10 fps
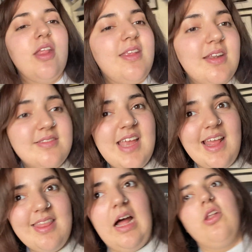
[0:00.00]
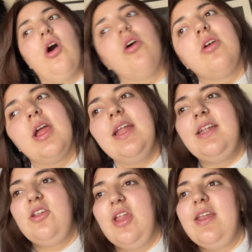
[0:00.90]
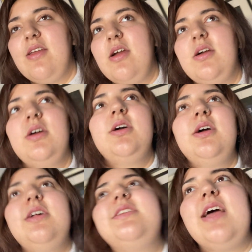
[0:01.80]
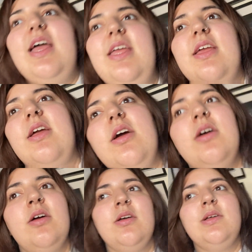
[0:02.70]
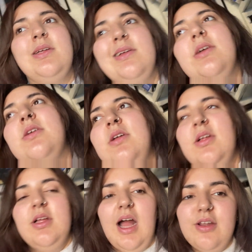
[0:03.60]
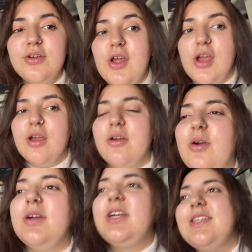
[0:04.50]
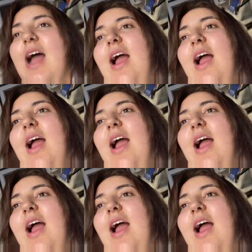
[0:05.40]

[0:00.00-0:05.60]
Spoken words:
didn't take that long. It did take, I don't know, because I